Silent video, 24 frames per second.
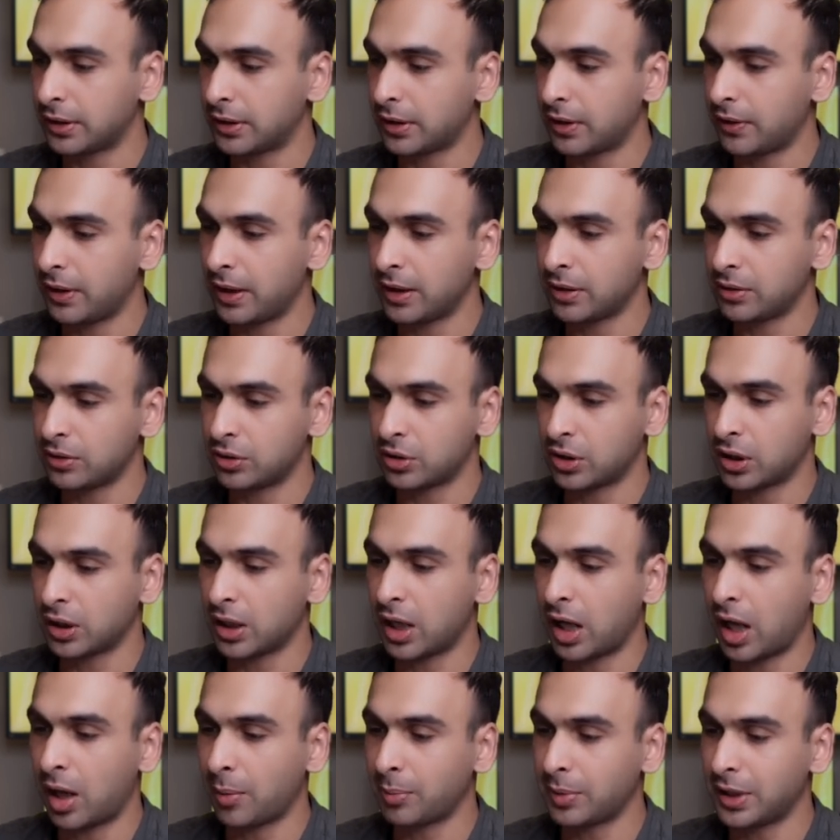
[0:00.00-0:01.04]
All right, you can
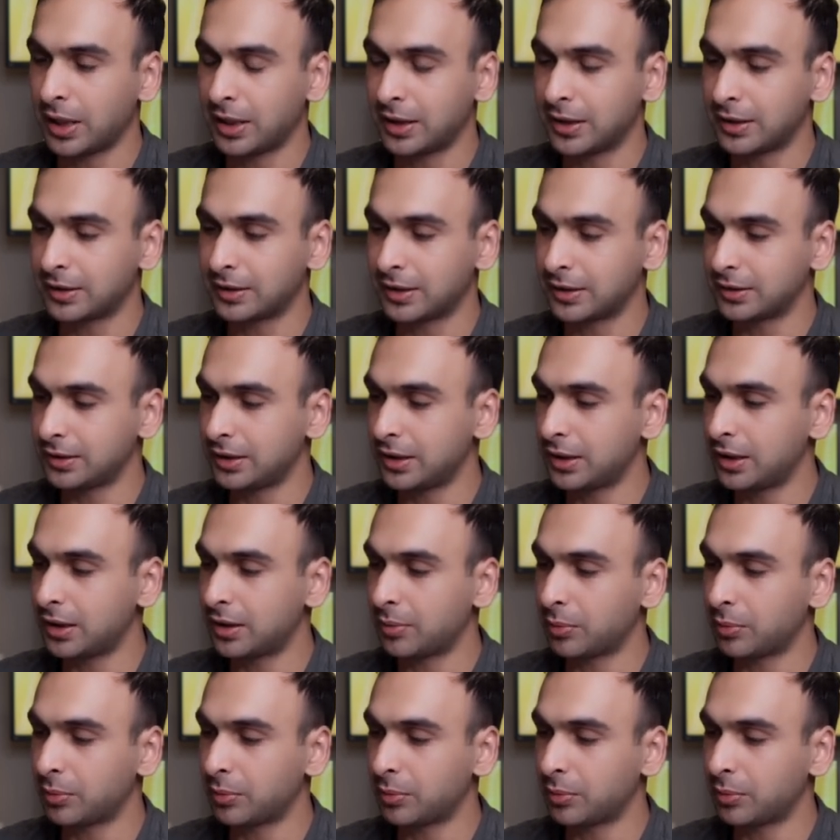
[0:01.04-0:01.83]
update this as needed.